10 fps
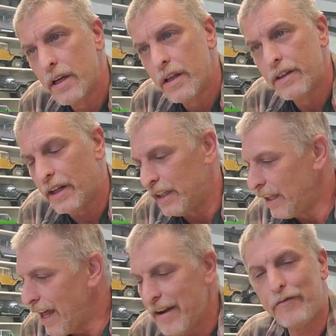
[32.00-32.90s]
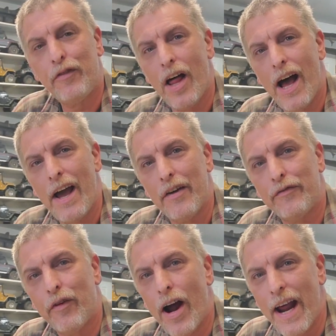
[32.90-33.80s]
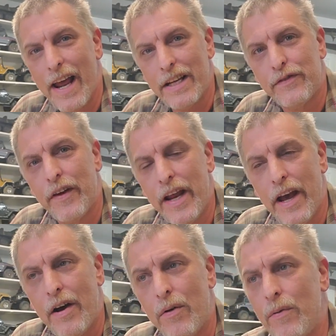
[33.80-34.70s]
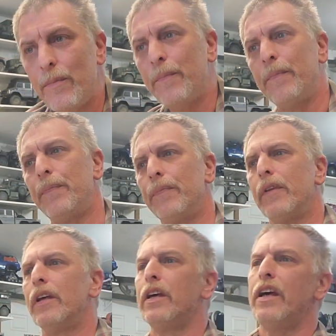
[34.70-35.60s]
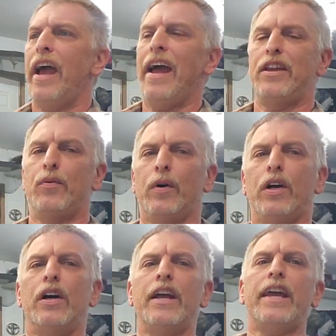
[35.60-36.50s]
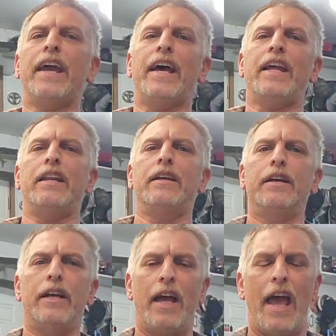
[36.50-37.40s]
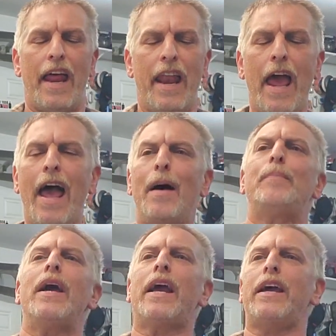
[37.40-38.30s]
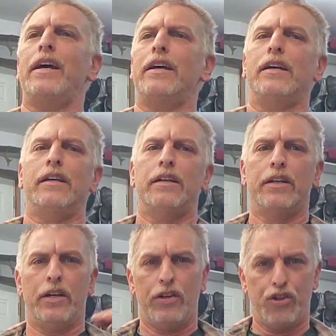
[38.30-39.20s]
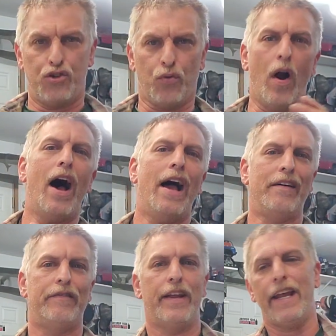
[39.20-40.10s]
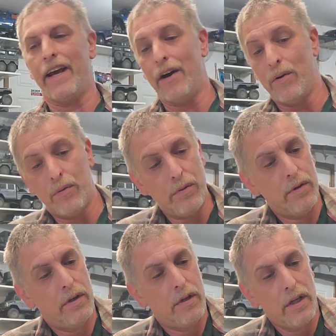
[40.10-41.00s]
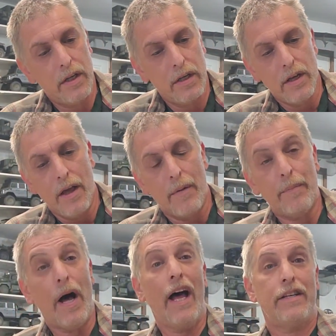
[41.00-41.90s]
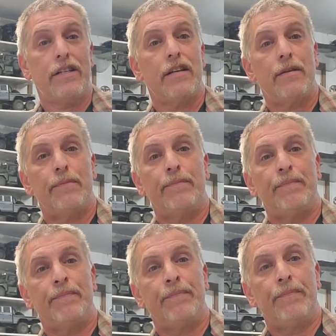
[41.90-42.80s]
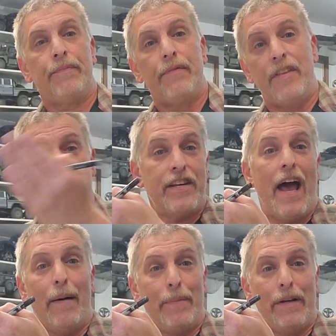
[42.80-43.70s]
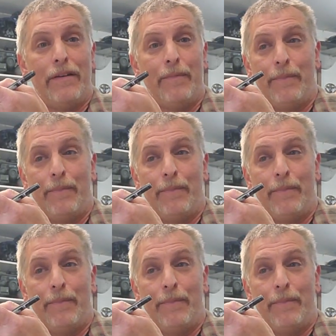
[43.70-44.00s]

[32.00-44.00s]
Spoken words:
The Let It Fly on Fridays video, and you were going to get an epic dry video. But this happened.